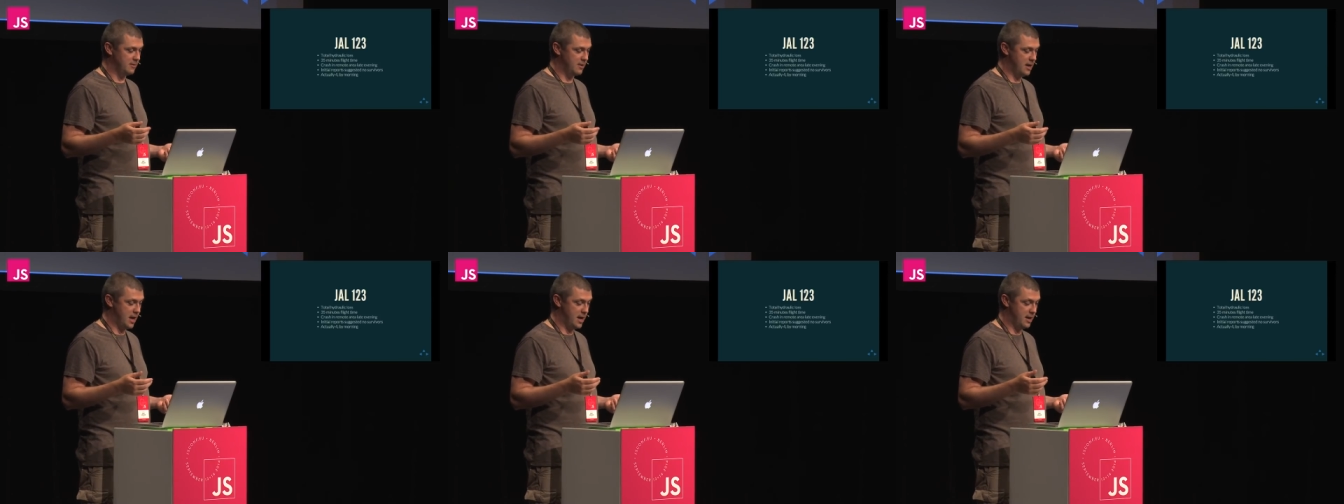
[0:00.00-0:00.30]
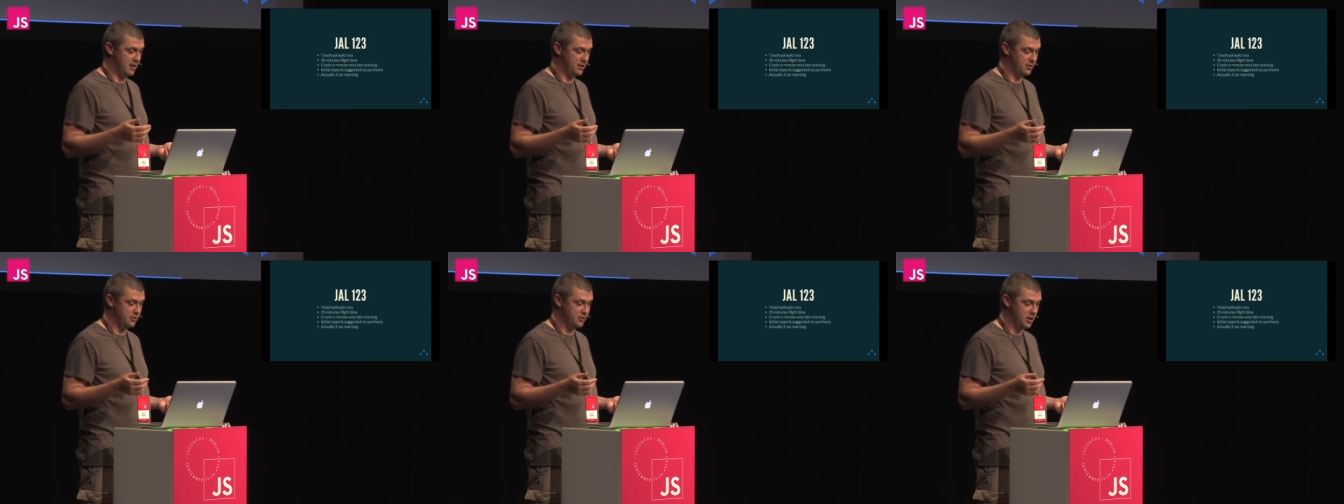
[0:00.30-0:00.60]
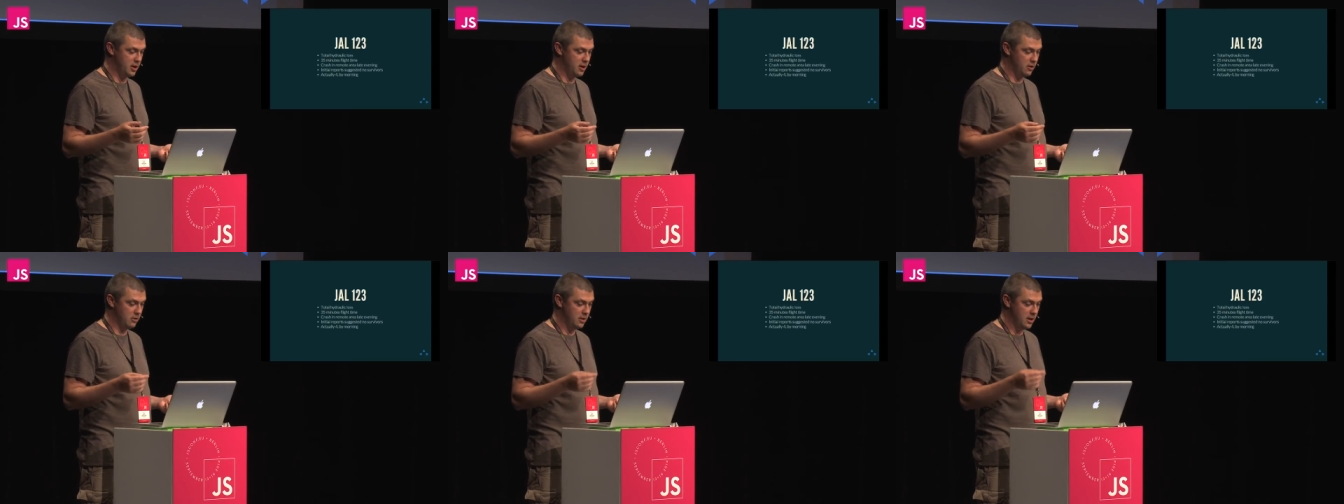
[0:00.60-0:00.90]
uh,
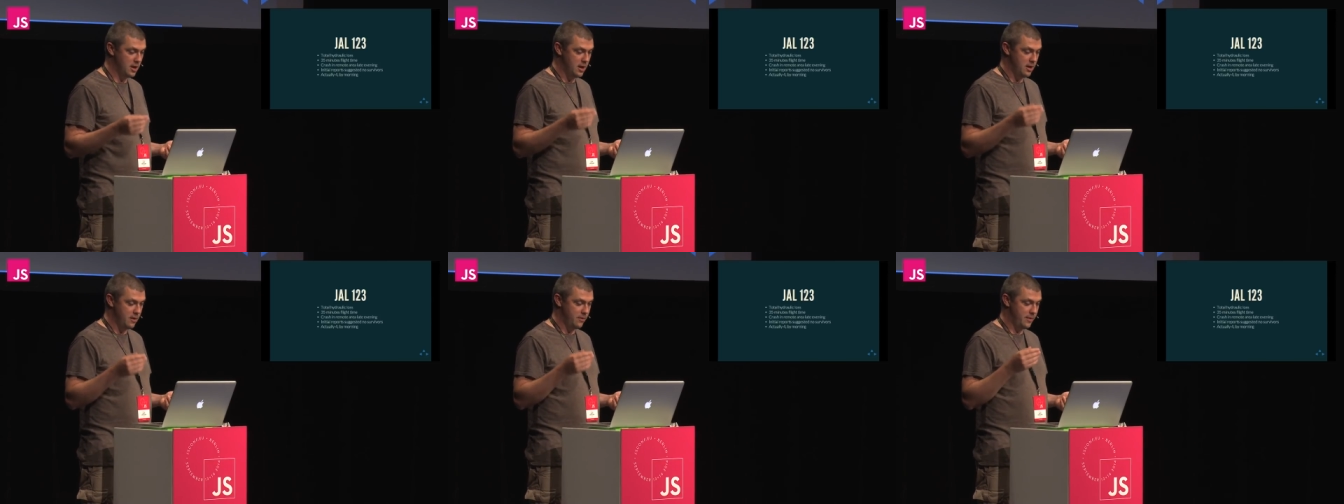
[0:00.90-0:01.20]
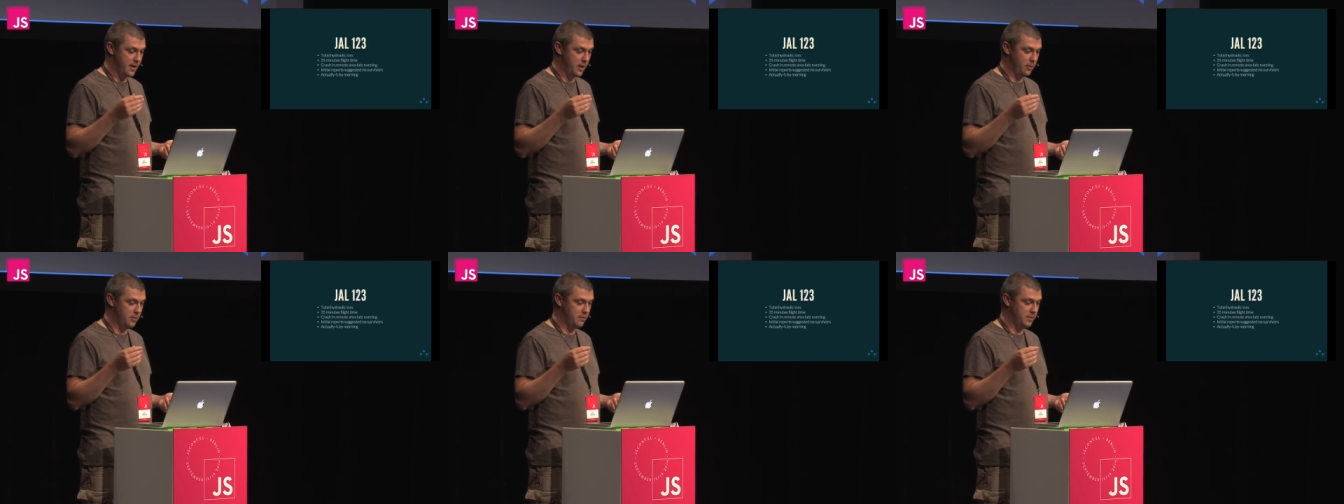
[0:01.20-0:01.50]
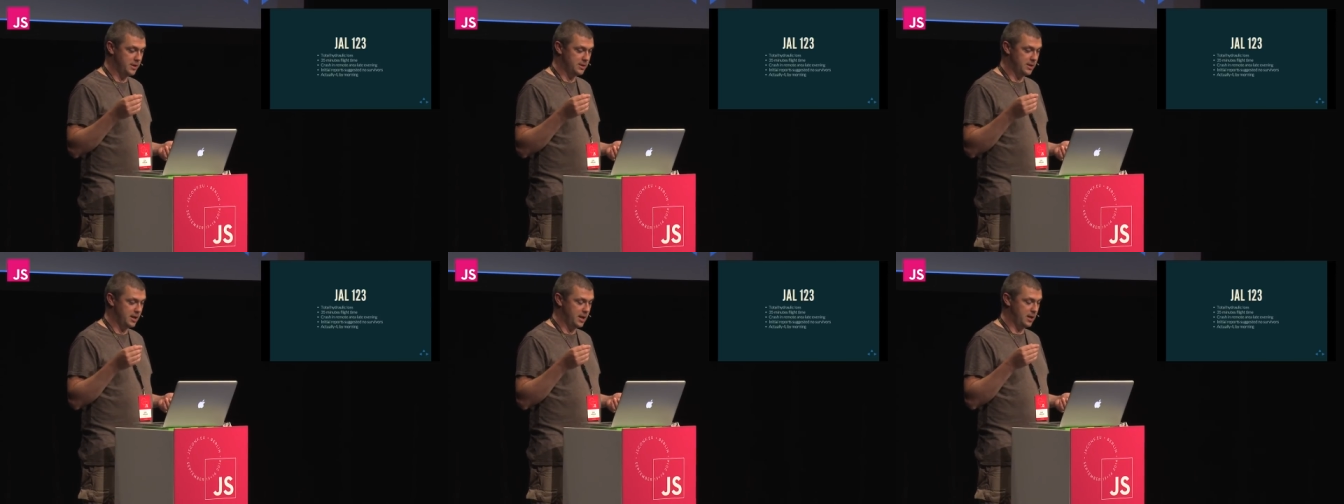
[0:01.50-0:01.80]
control, they were
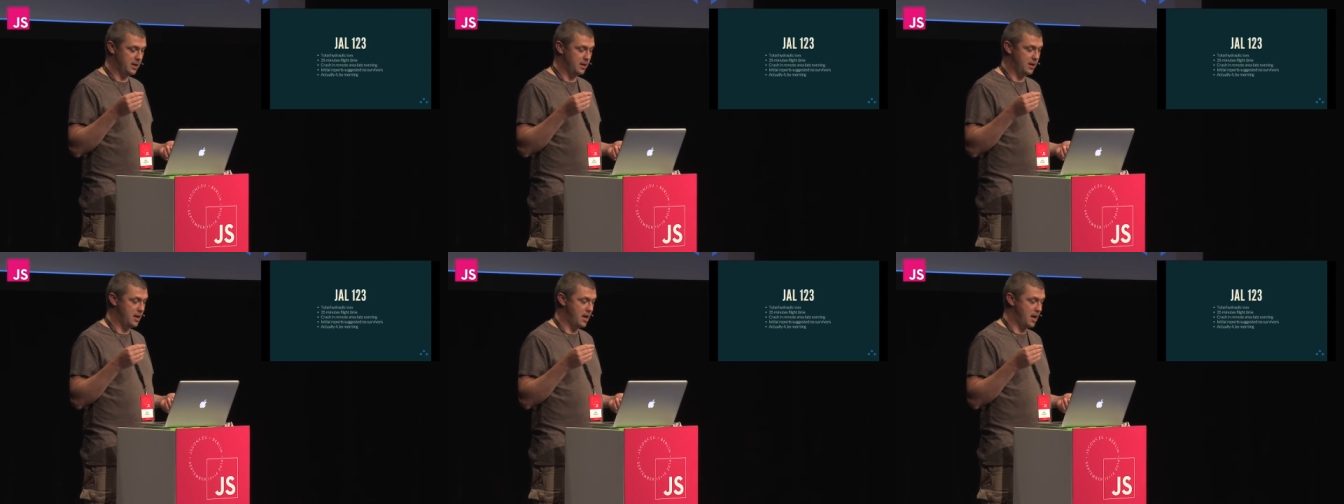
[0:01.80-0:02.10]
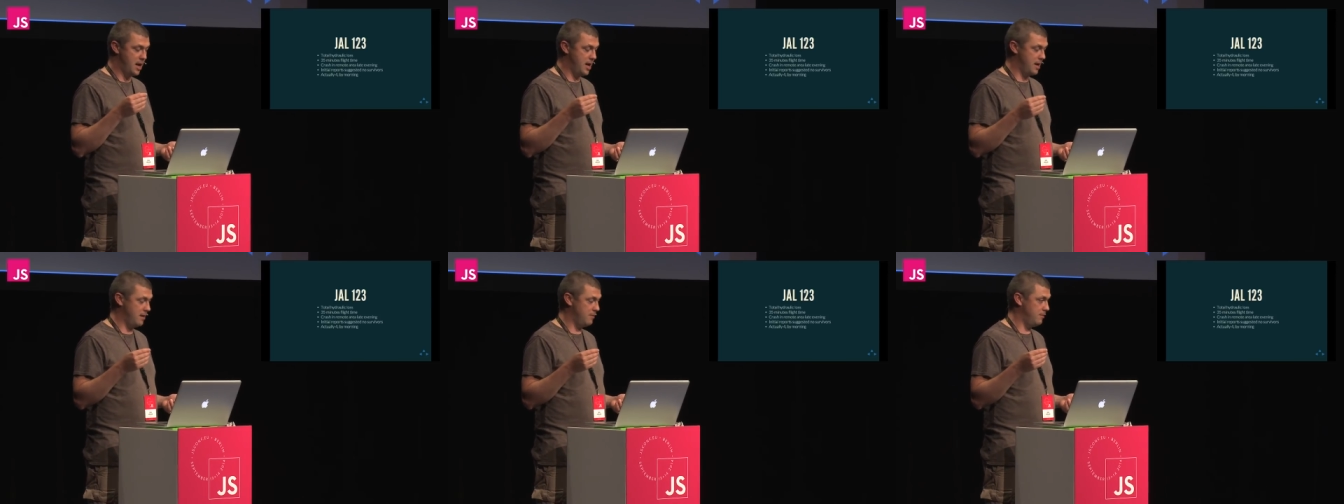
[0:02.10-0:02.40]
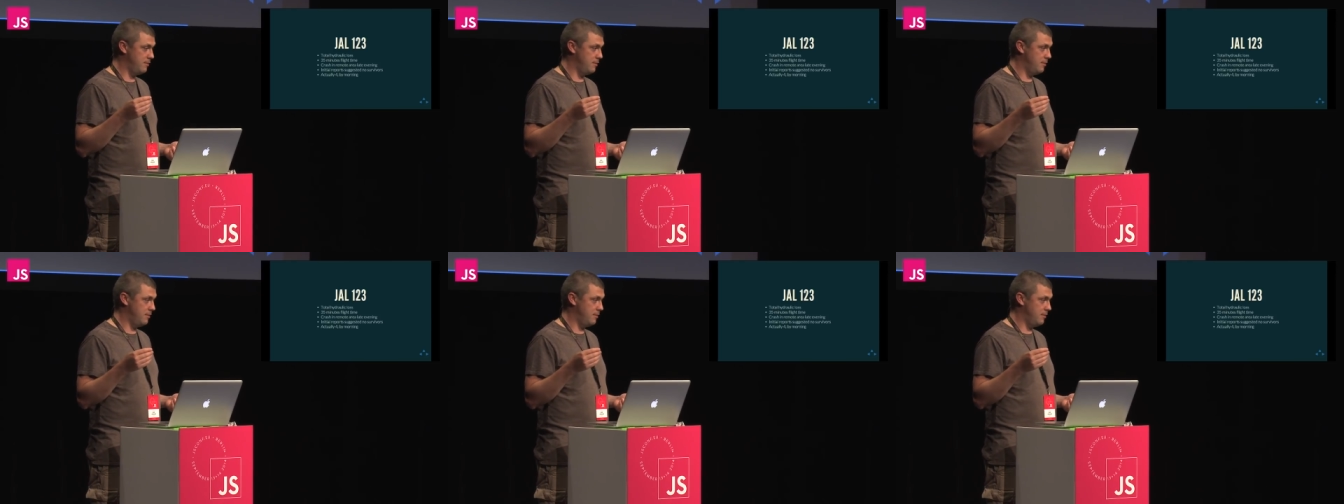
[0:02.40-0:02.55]
missing uh,